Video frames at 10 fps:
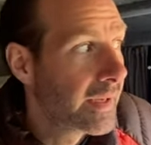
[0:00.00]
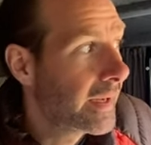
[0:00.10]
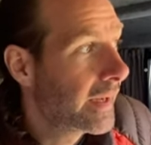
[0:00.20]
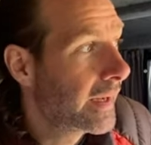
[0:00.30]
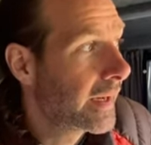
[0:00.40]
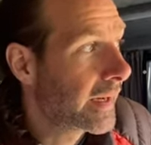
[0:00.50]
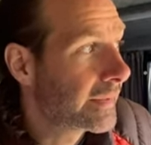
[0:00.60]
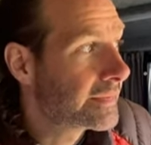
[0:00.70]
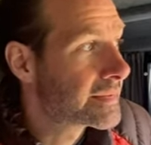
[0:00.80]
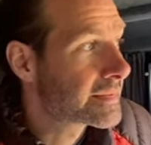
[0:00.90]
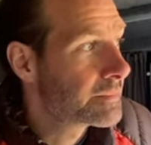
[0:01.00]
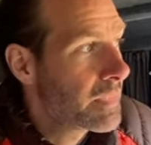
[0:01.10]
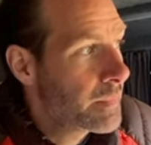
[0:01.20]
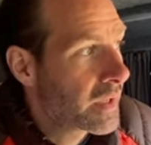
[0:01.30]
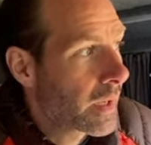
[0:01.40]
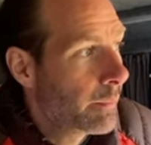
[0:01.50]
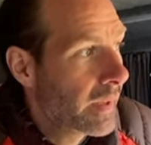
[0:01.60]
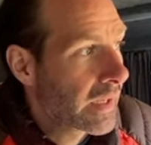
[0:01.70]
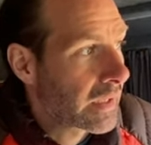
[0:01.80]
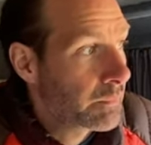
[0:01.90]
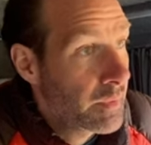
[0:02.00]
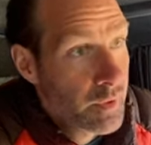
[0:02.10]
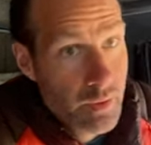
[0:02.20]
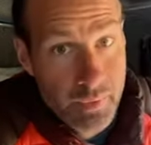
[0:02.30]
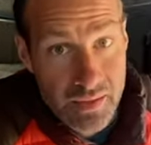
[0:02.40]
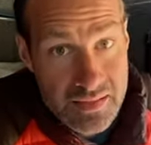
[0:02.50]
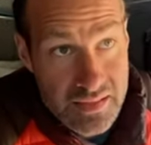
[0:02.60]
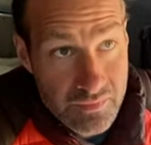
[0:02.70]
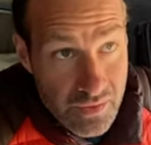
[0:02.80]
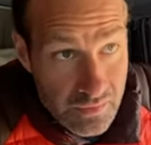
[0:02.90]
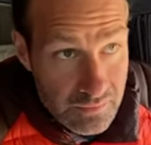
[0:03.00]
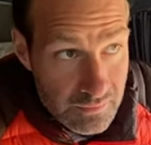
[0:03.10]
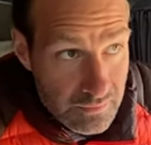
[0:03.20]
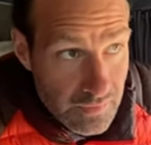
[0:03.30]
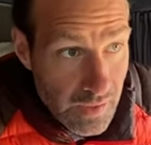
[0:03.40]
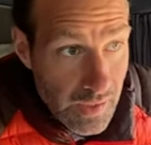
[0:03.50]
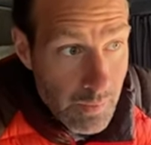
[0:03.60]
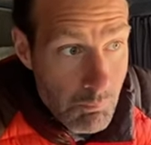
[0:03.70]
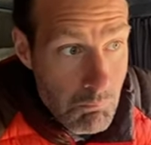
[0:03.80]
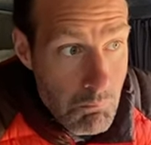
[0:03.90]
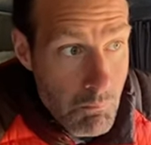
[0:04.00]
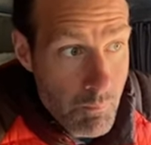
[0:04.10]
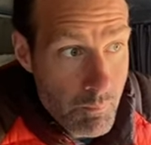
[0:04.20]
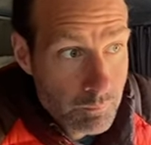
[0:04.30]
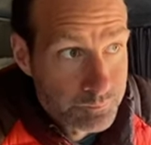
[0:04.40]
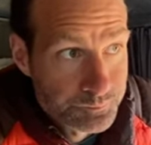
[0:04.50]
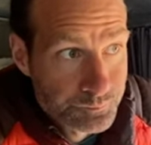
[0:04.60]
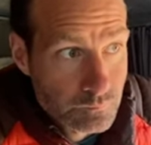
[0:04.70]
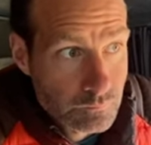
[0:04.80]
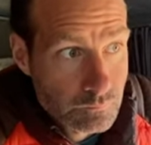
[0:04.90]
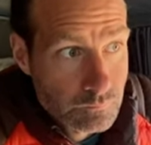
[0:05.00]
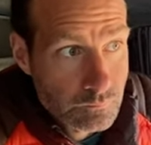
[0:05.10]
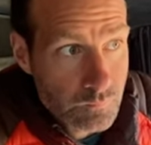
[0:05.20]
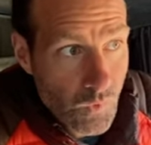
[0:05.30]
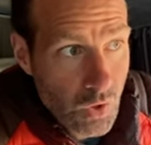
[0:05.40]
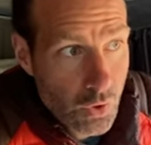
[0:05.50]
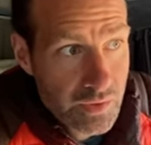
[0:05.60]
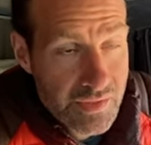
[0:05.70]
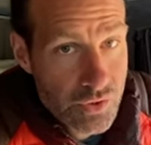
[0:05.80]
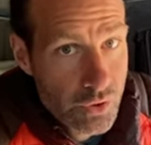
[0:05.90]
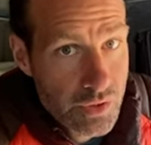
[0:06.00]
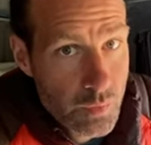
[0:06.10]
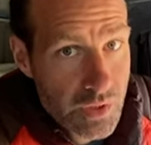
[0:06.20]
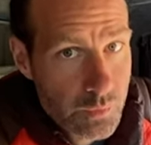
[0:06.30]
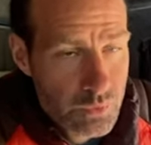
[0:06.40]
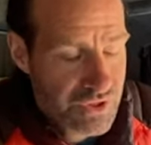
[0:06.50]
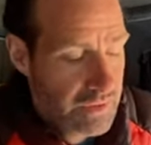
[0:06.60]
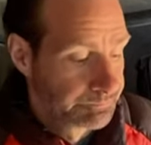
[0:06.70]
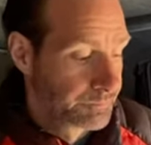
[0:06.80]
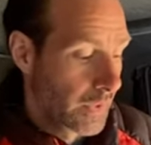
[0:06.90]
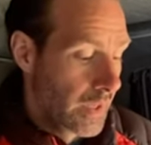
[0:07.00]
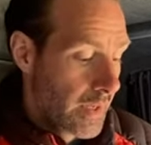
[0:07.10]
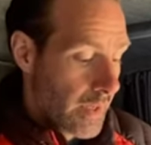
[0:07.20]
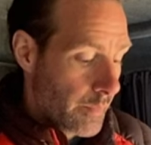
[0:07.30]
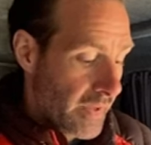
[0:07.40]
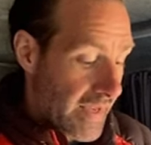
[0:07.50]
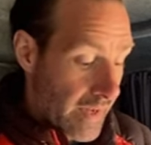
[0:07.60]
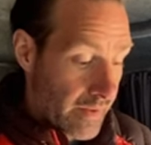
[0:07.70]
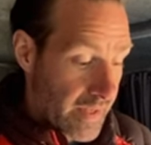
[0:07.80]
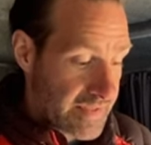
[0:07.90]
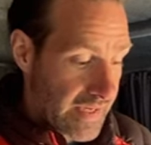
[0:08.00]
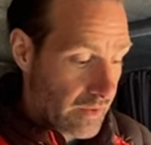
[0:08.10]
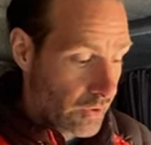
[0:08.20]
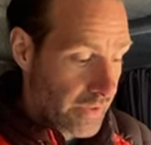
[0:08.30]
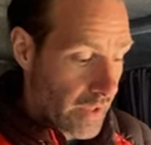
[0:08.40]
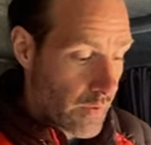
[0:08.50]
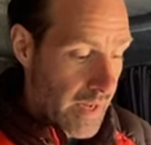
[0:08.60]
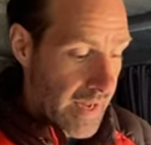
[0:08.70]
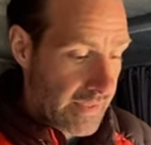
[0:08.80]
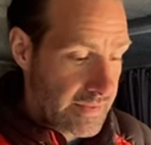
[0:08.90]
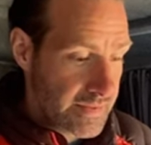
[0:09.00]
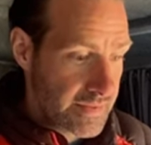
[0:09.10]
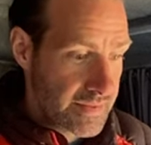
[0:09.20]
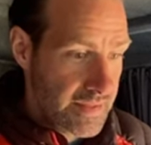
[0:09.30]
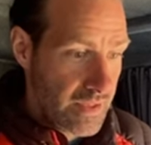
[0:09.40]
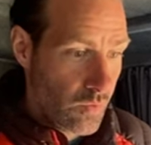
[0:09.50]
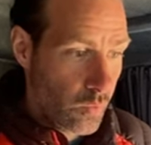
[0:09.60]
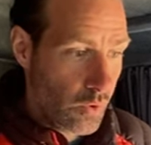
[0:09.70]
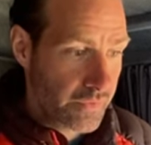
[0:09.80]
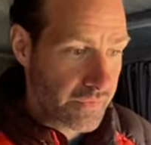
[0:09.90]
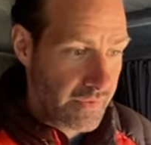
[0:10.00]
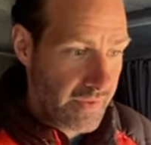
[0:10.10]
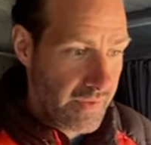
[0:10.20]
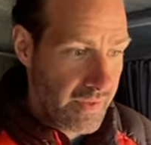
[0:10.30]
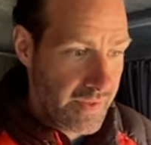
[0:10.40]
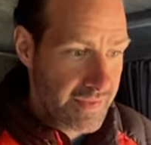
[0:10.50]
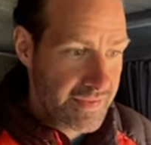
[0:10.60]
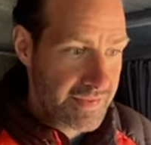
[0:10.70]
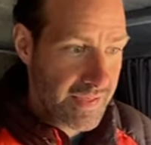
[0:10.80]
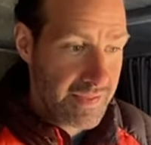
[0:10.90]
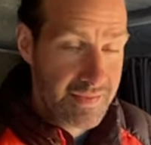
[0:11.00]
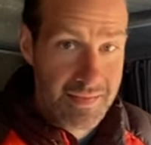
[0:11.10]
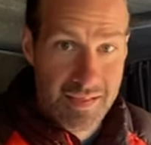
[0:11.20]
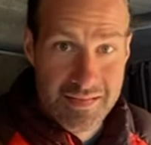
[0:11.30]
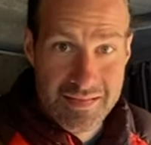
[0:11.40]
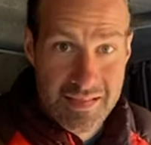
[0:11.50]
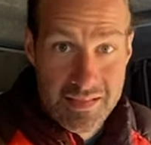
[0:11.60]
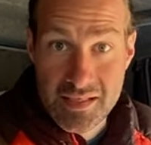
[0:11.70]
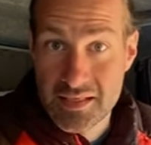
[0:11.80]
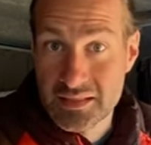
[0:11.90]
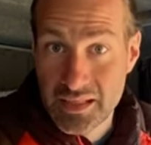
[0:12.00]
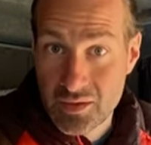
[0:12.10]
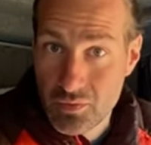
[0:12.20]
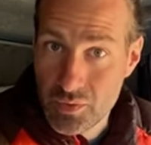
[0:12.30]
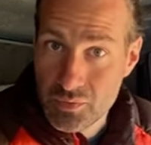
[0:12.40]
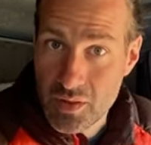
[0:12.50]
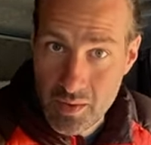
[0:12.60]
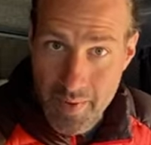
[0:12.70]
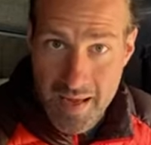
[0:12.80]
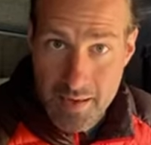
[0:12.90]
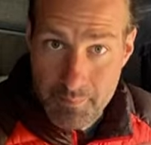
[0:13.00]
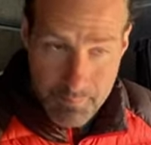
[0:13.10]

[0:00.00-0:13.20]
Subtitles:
and maybe come back this evening, or later on in the week. We'll see. But yeah, let's head along now and see what the sights and scenes is like around the bay.